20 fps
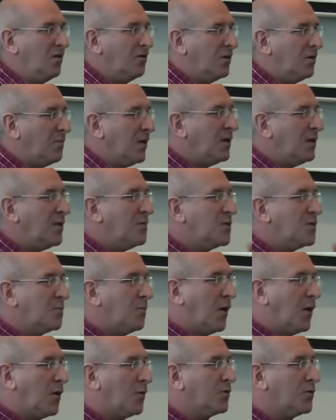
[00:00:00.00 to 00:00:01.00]
Okay, my name is
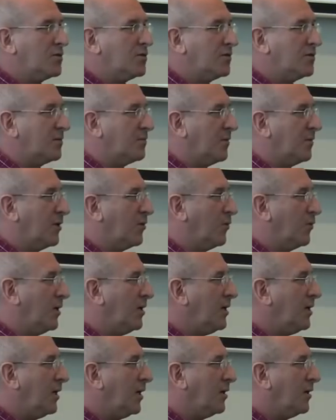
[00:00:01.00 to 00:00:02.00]
Bauwens, by the
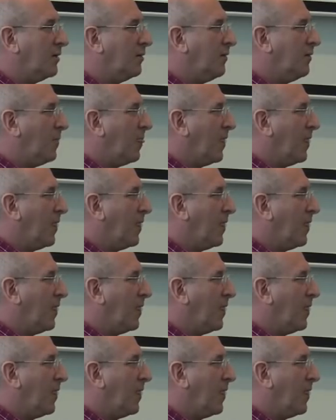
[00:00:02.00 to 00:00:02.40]
way, and